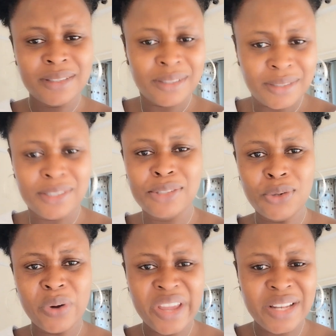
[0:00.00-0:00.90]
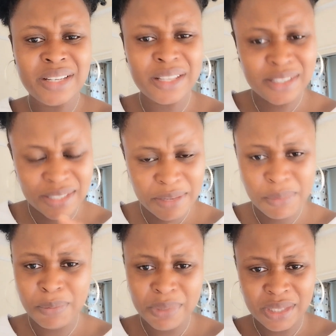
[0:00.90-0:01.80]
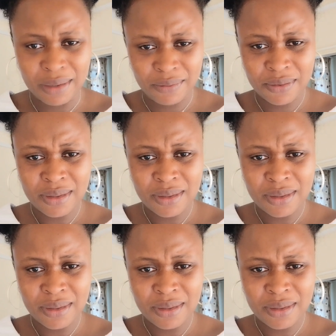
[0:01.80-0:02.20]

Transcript: this is your end, is him himself.